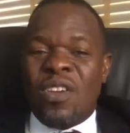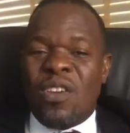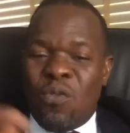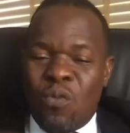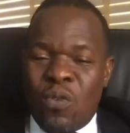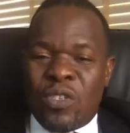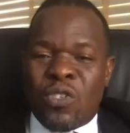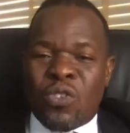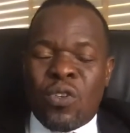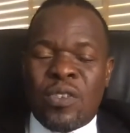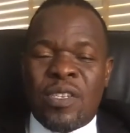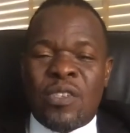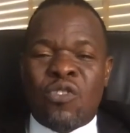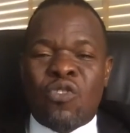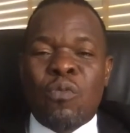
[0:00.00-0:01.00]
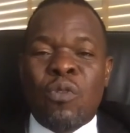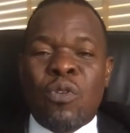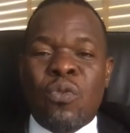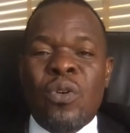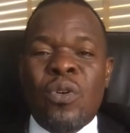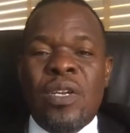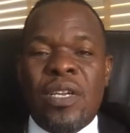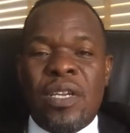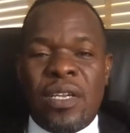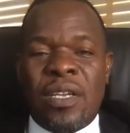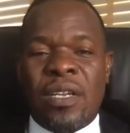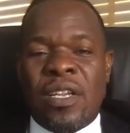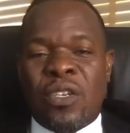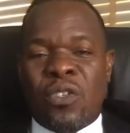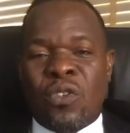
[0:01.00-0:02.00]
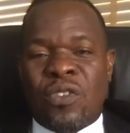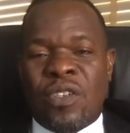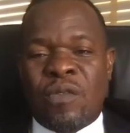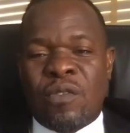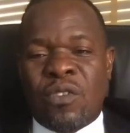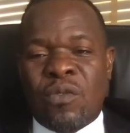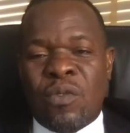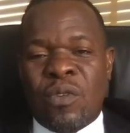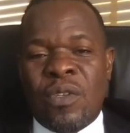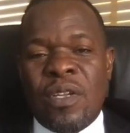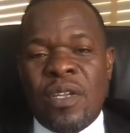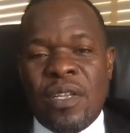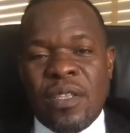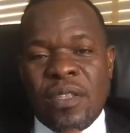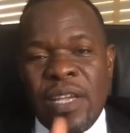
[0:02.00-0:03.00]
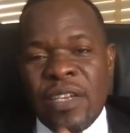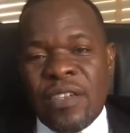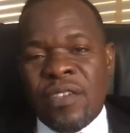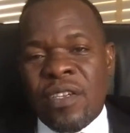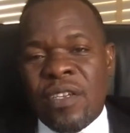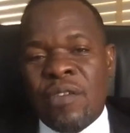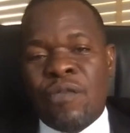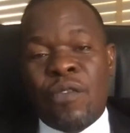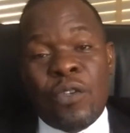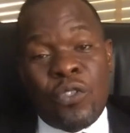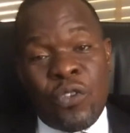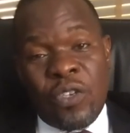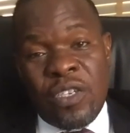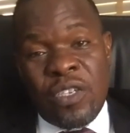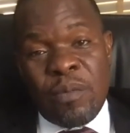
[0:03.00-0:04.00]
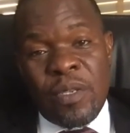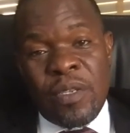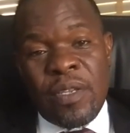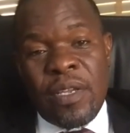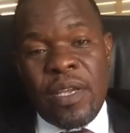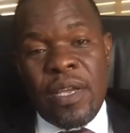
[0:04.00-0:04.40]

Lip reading: We'll discuss that tomorrow in lecture 71. Thanks again for joining me.